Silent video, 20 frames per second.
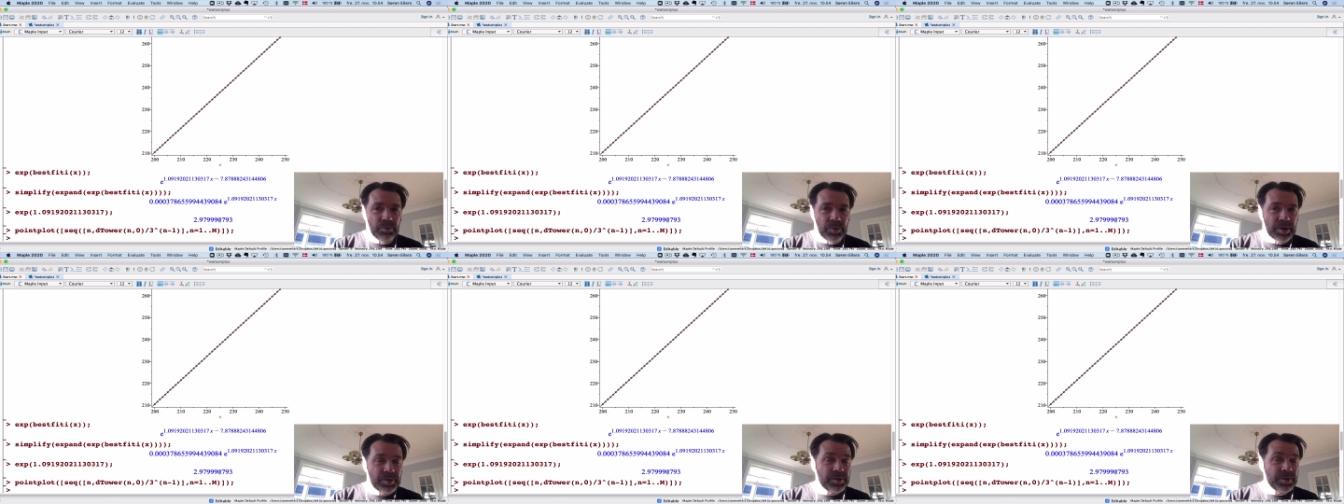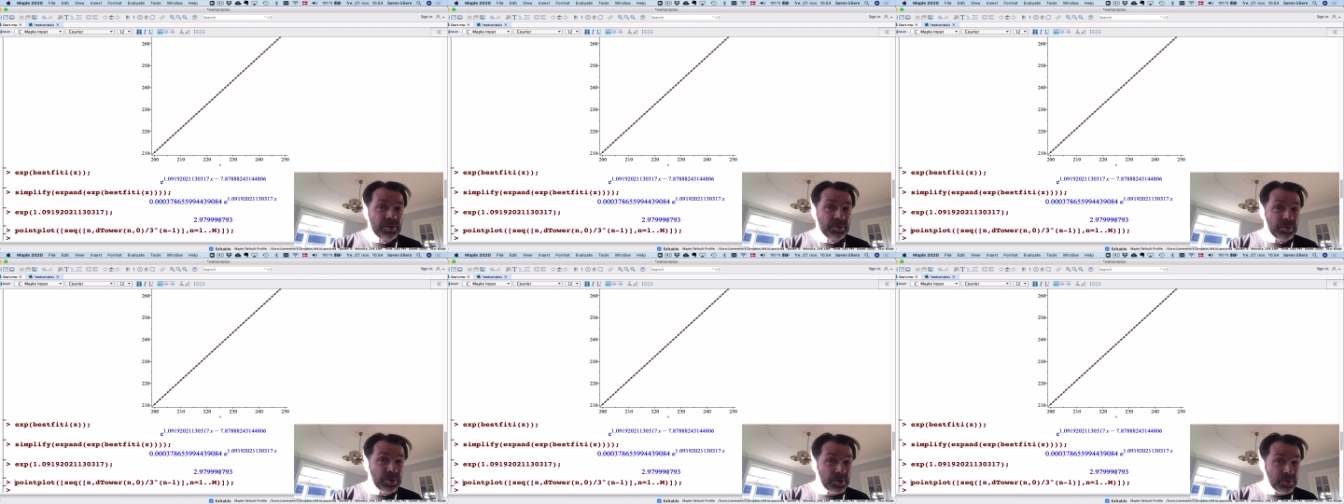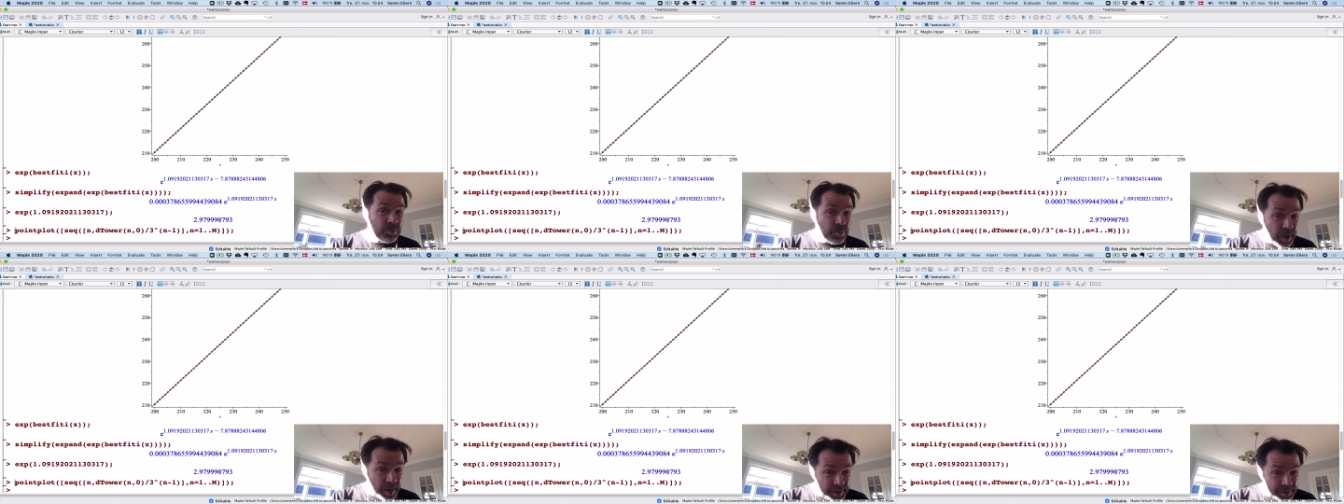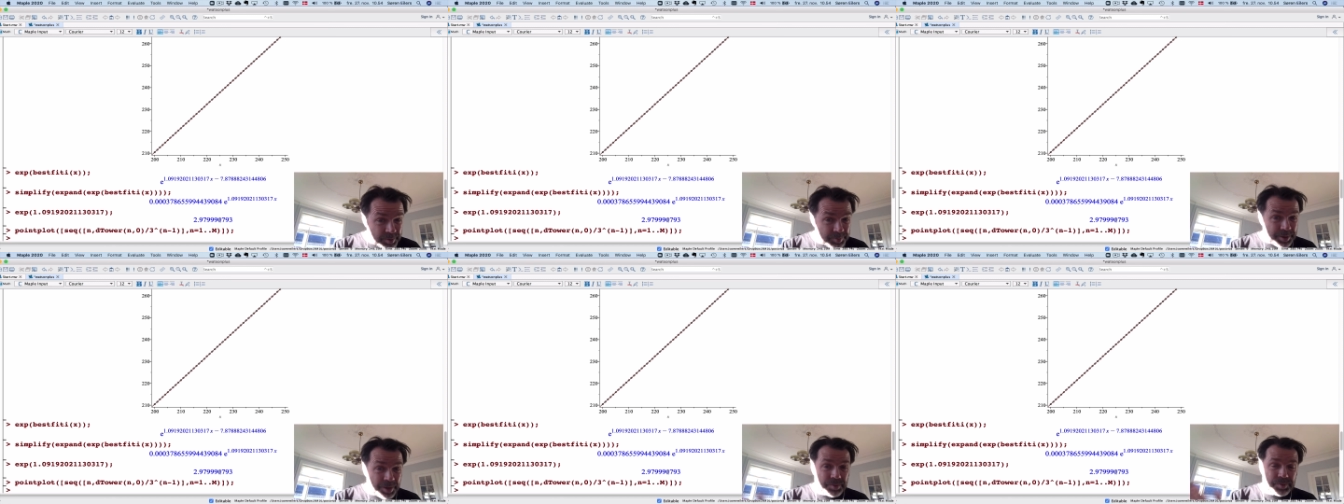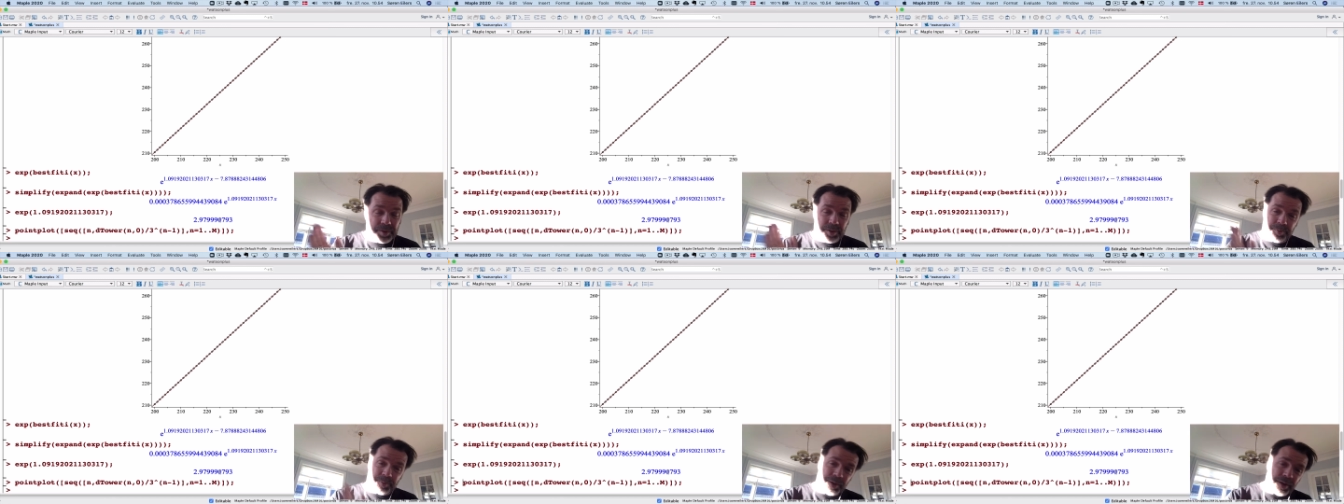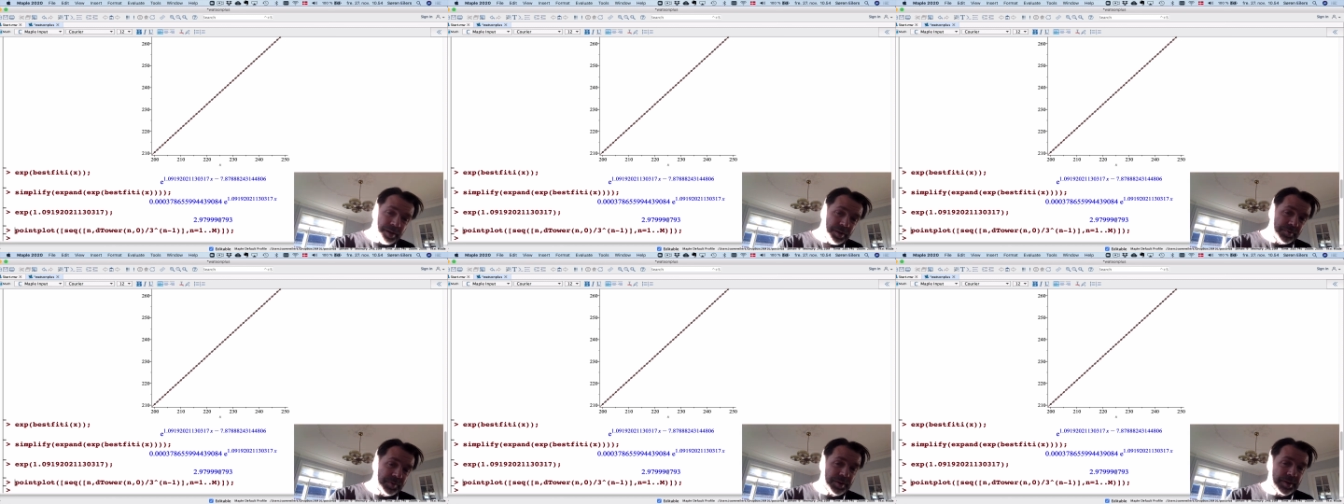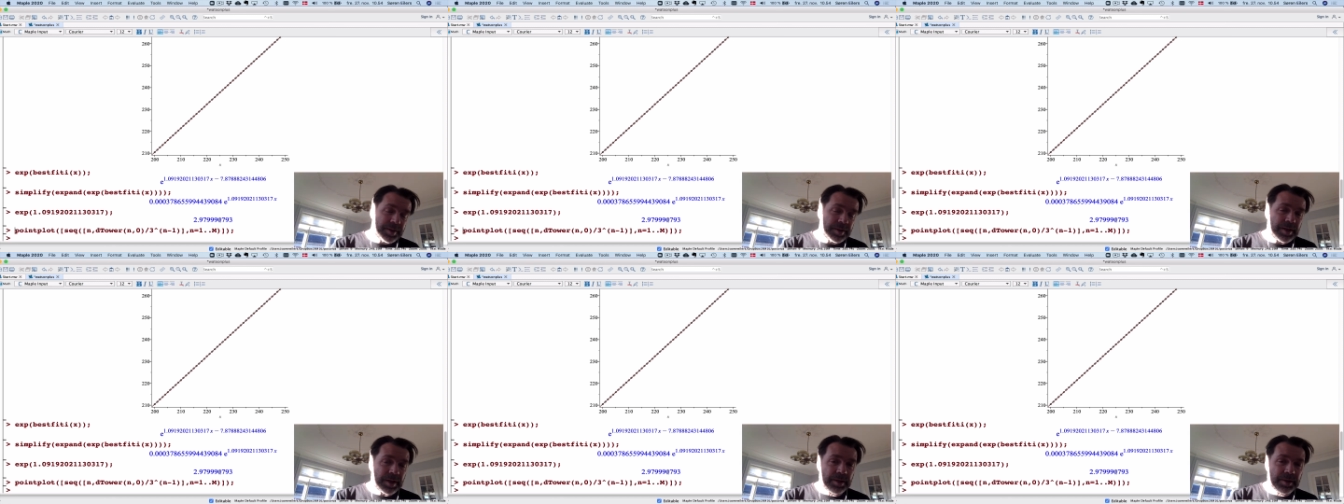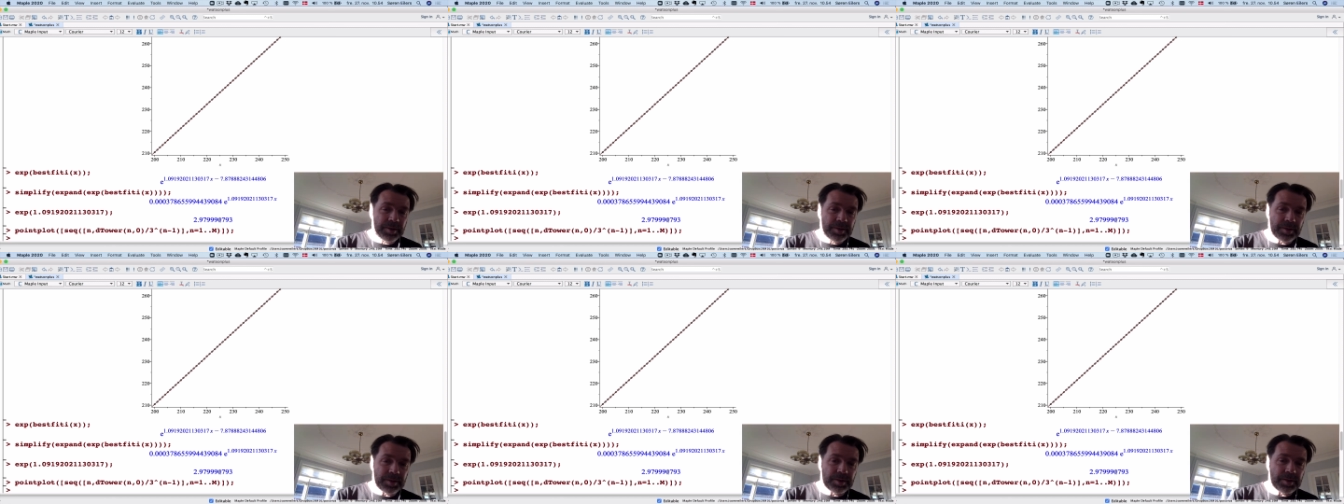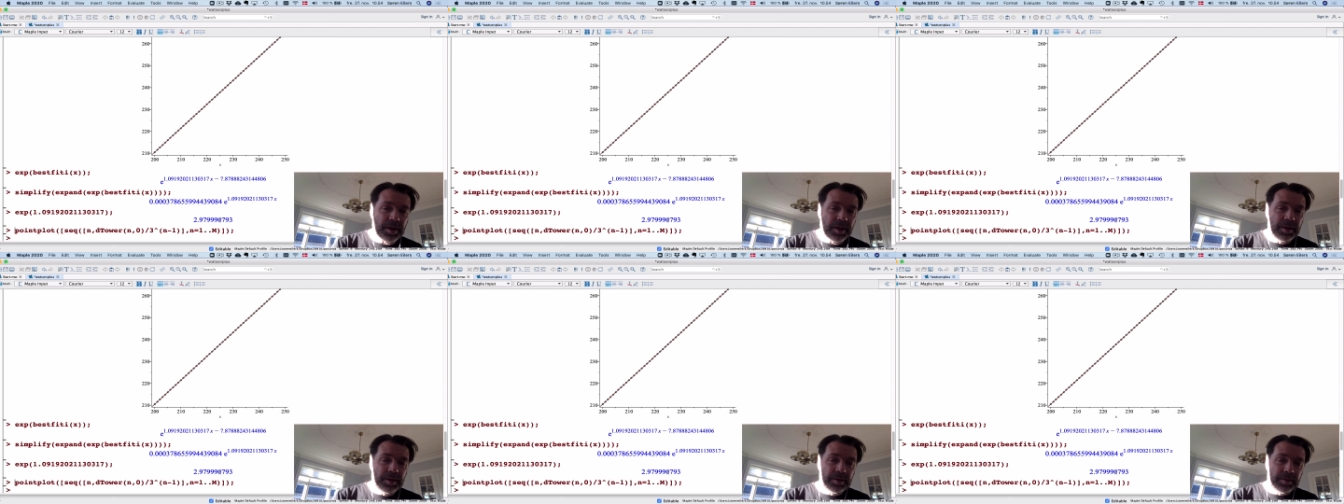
Watson was right about this part of his analysis